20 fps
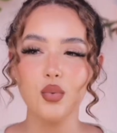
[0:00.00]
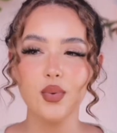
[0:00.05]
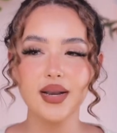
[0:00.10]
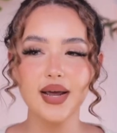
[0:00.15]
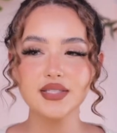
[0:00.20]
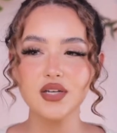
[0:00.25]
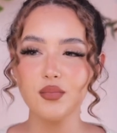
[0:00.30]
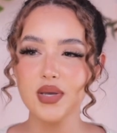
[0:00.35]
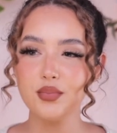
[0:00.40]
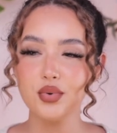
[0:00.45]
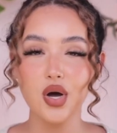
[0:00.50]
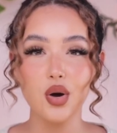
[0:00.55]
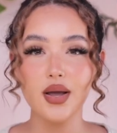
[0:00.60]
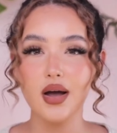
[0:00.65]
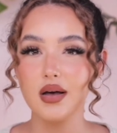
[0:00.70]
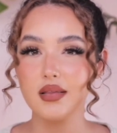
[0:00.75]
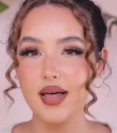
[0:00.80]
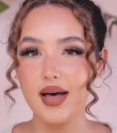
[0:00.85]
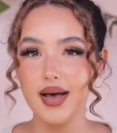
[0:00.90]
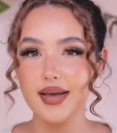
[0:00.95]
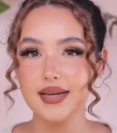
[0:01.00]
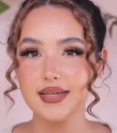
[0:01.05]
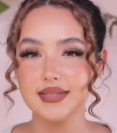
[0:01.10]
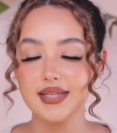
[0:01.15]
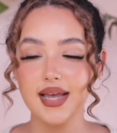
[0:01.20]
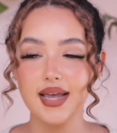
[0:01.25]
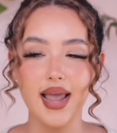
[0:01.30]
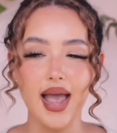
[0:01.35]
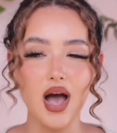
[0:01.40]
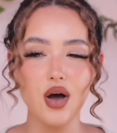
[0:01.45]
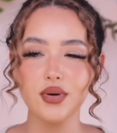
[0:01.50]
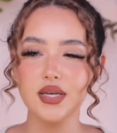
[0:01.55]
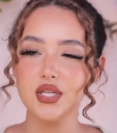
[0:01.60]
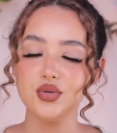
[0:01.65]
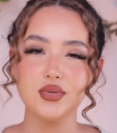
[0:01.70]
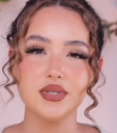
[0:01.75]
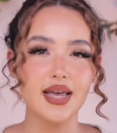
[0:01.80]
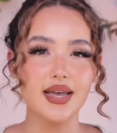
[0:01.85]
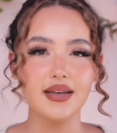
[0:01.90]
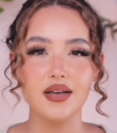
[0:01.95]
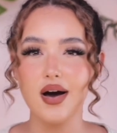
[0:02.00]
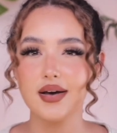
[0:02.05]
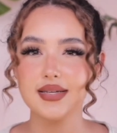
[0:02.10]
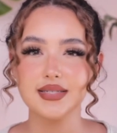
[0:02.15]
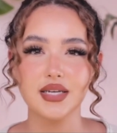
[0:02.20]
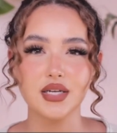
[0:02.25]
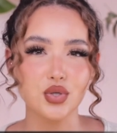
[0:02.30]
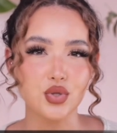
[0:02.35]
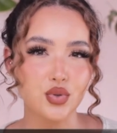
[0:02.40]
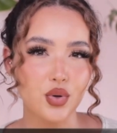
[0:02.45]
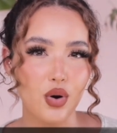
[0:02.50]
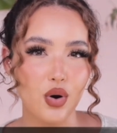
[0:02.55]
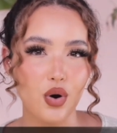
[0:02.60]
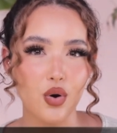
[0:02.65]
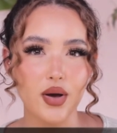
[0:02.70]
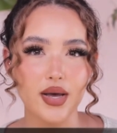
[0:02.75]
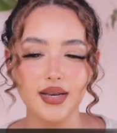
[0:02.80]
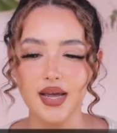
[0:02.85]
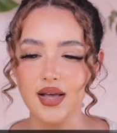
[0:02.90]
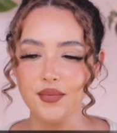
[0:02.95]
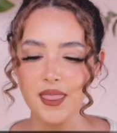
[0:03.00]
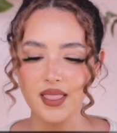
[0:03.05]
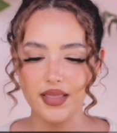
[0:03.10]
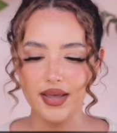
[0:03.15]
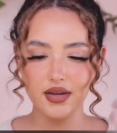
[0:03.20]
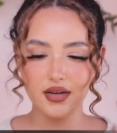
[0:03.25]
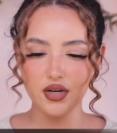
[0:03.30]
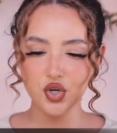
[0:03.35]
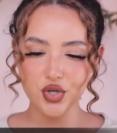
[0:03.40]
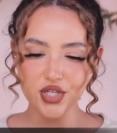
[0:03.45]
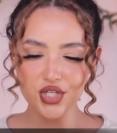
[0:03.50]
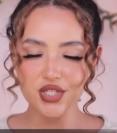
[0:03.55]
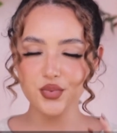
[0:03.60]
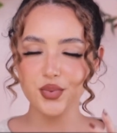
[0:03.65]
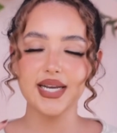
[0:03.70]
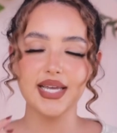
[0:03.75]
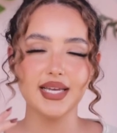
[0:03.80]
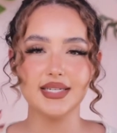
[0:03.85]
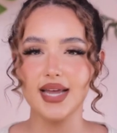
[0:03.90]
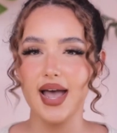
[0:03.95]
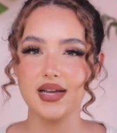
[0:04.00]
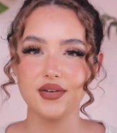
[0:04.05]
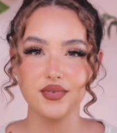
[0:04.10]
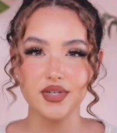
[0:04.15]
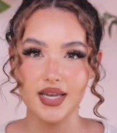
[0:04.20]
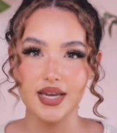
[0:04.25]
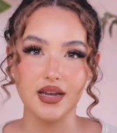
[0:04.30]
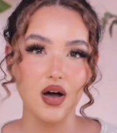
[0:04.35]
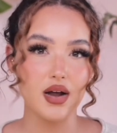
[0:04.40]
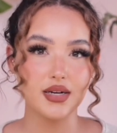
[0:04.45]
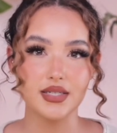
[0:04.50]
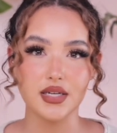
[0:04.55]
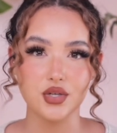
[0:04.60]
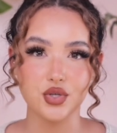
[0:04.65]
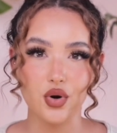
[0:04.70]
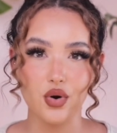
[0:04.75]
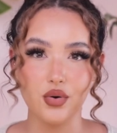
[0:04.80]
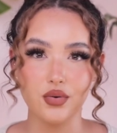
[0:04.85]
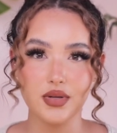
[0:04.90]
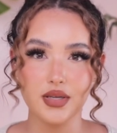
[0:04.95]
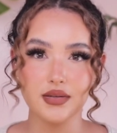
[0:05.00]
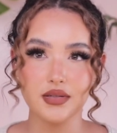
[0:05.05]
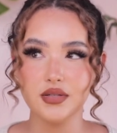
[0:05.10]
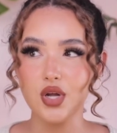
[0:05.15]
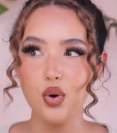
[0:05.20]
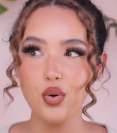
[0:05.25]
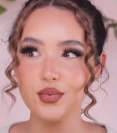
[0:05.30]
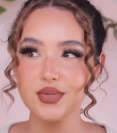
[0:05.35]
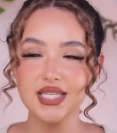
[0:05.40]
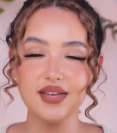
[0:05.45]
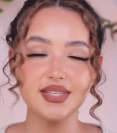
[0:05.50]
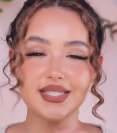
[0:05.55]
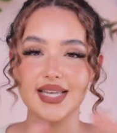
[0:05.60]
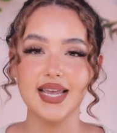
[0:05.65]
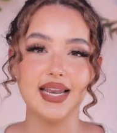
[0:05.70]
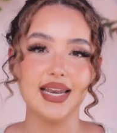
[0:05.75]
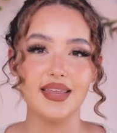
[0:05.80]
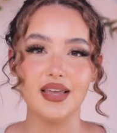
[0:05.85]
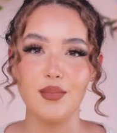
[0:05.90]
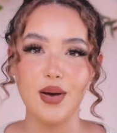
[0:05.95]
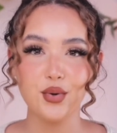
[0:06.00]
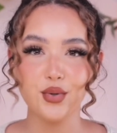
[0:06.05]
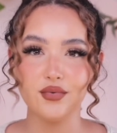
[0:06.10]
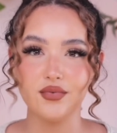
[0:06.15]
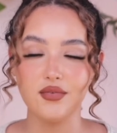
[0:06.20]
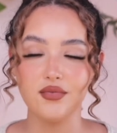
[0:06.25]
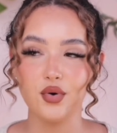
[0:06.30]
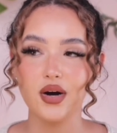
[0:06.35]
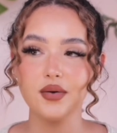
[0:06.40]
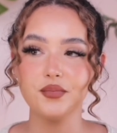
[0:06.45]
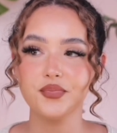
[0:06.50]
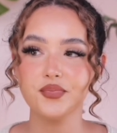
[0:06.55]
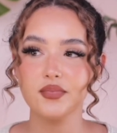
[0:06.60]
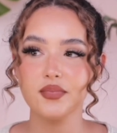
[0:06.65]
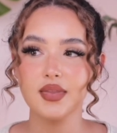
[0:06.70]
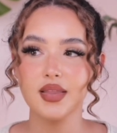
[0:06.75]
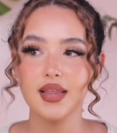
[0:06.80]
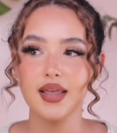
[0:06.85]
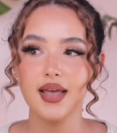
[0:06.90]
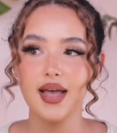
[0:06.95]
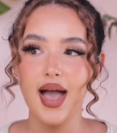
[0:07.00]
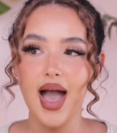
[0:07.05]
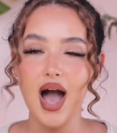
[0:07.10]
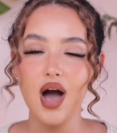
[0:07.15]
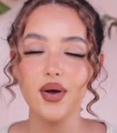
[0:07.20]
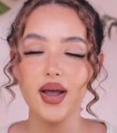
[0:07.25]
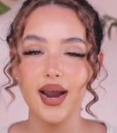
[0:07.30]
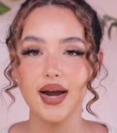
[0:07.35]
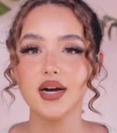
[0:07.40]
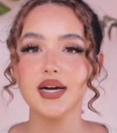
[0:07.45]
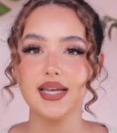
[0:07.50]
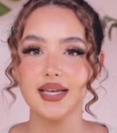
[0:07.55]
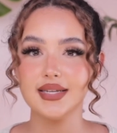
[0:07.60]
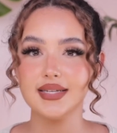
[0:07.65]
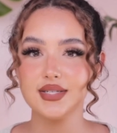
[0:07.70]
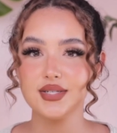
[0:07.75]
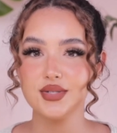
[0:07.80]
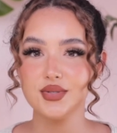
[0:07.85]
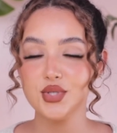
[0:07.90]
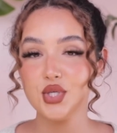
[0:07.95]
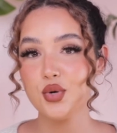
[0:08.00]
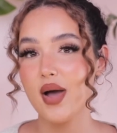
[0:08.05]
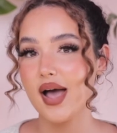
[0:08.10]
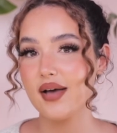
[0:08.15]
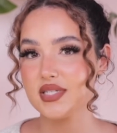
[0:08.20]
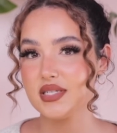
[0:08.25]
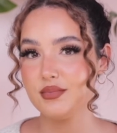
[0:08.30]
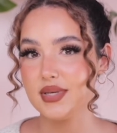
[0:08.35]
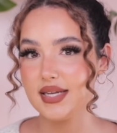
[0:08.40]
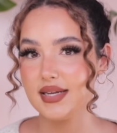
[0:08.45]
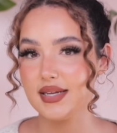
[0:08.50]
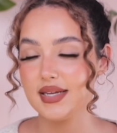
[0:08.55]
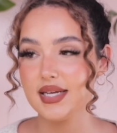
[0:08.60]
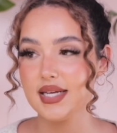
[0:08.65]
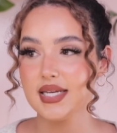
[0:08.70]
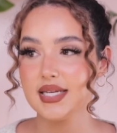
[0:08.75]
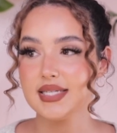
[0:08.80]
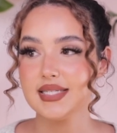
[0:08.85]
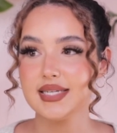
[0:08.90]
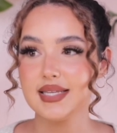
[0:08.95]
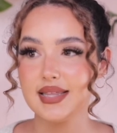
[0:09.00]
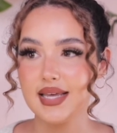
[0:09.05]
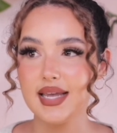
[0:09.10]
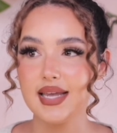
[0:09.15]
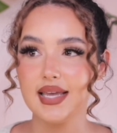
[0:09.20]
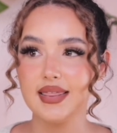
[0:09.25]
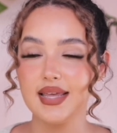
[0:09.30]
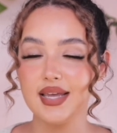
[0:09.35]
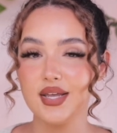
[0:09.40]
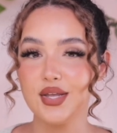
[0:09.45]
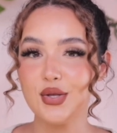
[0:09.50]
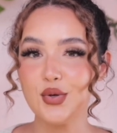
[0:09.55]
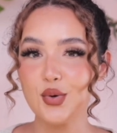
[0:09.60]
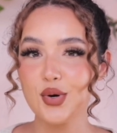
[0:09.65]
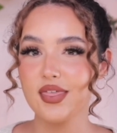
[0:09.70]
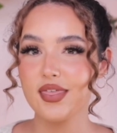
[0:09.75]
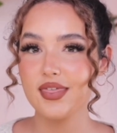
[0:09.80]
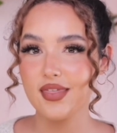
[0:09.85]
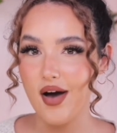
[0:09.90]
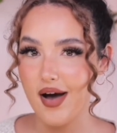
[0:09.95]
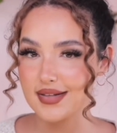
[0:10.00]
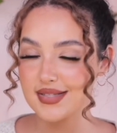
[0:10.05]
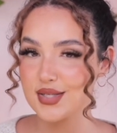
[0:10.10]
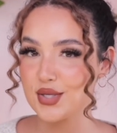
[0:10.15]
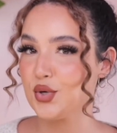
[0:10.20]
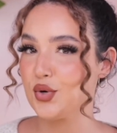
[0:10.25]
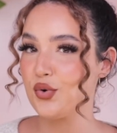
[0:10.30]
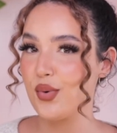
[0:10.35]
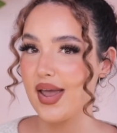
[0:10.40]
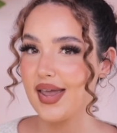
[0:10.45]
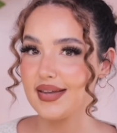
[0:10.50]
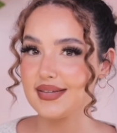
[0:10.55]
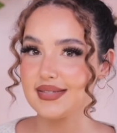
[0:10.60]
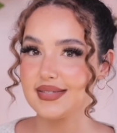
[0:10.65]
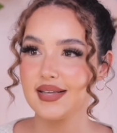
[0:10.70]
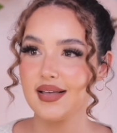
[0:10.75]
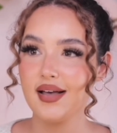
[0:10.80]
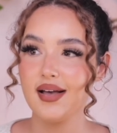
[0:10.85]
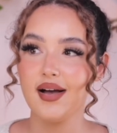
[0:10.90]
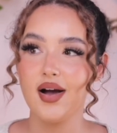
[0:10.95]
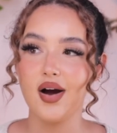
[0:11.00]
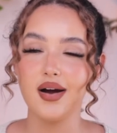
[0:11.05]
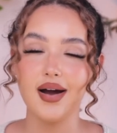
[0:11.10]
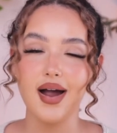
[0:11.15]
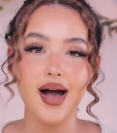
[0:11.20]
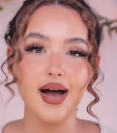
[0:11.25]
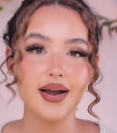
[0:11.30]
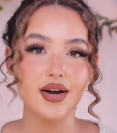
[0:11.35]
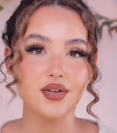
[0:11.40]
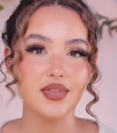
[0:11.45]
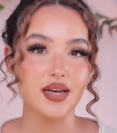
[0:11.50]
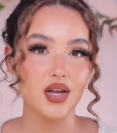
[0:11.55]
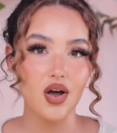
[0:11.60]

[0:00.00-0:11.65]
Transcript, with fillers: When I saw people going online saying, How can you say God is in control? and like Christians were getting attacked for saying God is in control. No one was even saying anything about who to vote for. How arrogant do you have to be to think that your thoughts and your ways are higher than